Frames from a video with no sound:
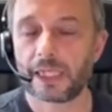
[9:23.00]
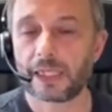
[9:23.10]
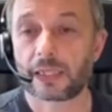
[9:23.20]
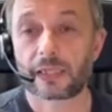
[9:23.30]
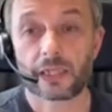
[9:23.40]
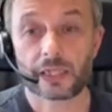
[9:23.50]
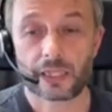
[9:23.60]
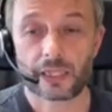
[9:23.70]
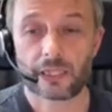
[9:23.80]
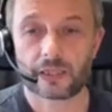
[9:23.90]
That
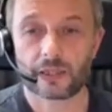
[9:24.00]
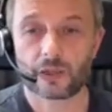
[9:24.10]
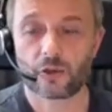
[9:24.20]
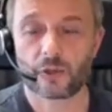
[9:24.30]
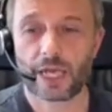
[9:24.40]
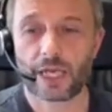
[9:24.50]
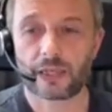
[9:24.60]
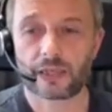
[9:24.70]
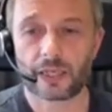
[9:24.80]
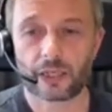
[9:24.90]
clearly
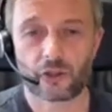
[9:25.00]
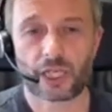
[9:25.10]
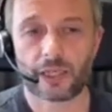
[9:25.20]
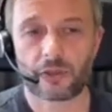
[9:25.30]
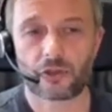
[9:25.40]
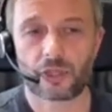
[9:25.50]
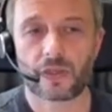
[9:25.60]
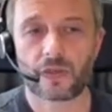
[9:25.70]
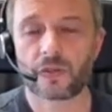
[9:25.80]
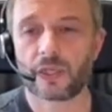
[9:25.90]
creates a challenge
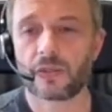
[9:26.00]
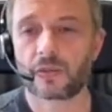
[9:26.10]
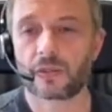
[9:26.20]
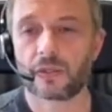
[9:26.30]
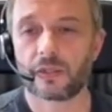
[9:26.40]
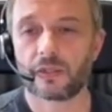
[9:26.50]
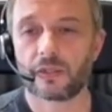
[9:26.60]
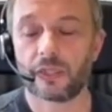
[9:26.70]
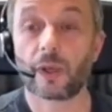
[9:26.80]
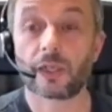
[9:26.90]
since
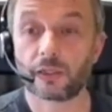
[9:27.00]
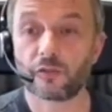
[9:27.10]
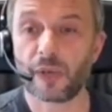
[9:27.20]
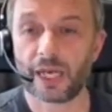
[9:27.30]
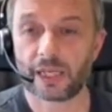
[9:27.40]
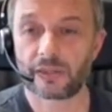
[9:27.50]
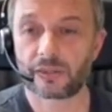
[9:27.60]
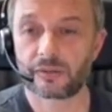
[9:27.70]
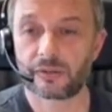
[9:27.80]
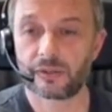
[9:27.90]
there are a lot of
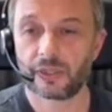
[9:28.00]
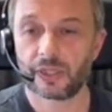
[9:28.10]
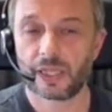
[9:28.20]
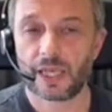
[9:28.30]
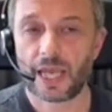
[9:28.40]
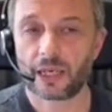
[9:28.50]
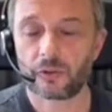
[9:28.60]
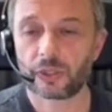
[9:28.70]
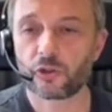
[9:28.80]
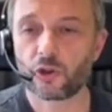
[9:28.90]
banks.
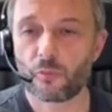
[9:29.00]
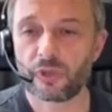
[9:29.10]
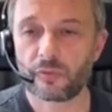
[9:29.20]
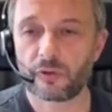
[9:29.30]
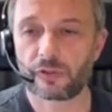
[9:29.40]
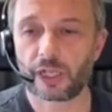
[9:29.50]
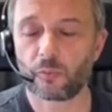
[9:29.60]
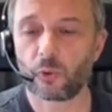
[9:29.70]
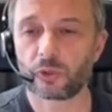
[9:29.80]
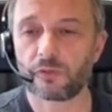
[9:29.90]
Alone in Germany, we've
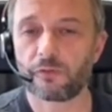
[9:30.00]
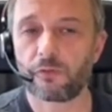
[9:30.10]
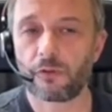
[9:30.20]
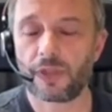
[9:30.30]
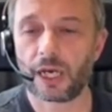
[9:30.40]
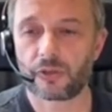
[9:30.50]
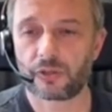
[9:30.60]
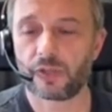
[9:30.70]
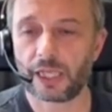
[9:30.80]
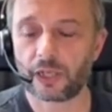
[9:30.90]
got more than
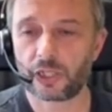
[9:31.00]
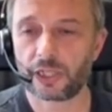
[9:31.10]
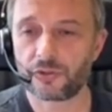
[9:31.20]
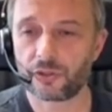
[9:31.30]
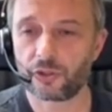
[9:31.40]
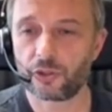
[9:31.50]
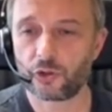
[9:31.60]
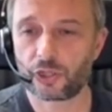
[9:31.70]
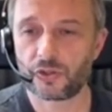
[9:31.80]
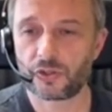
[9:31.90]
4,000 financial
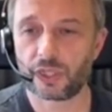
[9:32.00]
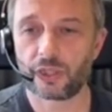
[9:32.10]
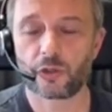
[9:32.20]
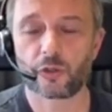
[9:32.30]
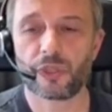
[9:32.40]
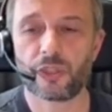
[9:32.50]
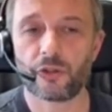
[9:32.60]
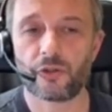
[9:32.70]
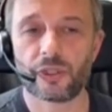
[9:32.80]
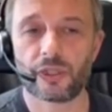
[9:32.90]
institutions. In the European
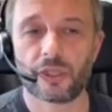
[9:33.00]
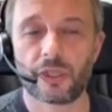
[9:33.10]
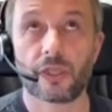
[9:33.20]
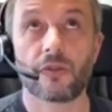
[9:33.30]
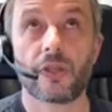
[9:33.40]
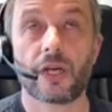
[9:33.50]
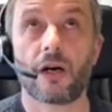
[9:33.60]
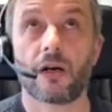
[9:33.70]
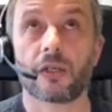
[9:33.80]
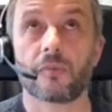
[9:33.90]
Union, there
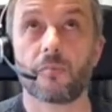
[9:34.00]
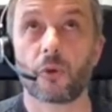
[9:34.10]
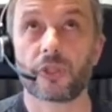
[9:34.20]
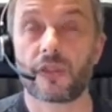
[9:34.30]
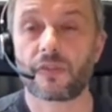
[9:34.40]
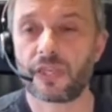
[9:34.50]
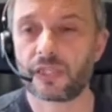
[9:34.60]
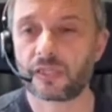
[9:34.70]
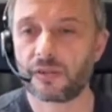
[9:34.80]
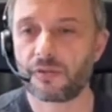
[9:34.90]
are more than
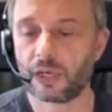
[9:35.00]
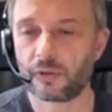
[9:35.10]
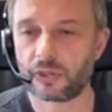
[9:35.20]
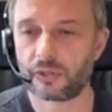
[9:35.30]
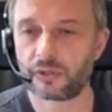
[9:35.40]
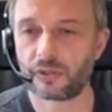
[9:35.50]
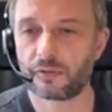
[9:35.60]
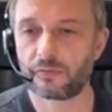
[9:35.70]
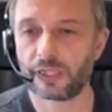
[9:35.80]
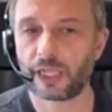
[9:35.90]

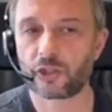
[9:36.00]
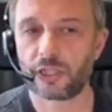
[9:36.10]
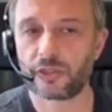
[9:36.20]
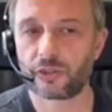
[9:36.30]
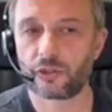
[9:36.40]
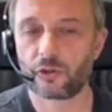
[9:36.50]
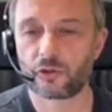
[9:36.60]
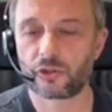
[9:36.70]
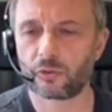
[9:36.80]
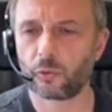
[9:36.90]
6,000 financial
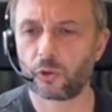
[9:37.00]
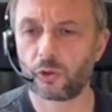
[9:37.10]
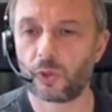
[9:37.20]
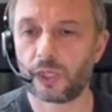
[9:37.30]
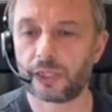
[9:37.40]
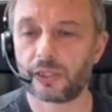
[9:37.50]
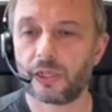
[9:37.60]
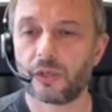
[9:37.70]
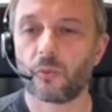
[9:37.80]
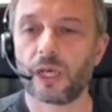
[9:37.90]
institutions, and worldwide,
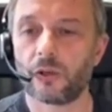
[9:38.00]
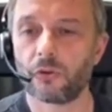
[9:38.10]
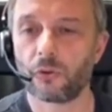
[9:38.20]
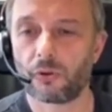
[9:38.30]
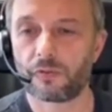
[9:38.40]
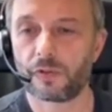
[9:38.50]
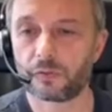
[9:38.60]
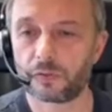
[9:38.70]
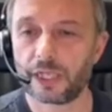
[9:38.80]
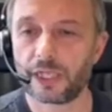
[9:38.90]
we are north
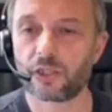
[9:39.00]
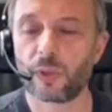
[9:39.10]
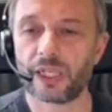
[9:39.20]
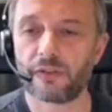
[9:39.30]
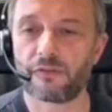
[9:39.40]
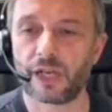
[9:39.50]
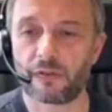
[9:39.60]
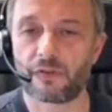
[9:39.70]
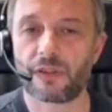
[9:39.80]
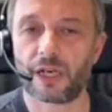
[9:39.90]
of
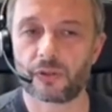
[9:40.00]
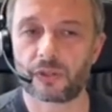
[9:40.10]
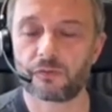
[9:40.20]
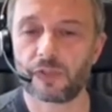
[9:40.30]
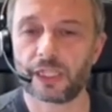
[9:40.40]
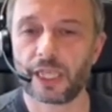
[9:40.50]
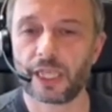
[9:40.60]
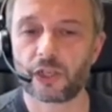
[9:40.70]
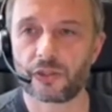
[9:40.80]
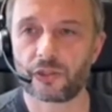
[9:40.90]
25,000
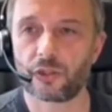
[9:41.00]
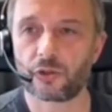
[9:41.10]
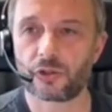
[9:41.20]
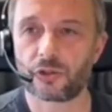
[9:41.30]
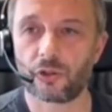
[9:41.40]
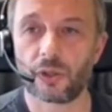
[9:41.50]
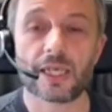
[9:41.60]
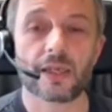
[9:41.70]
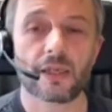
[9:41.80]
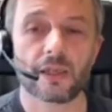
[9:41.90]
financial institutions. So
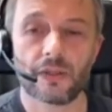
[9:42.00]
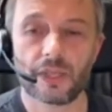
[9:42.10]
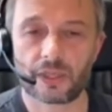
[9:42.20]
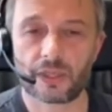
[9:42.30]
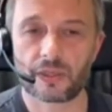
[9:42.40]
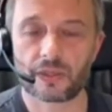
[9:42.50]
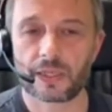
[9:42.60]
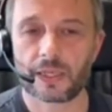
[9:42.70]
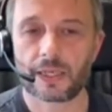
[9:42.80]
this is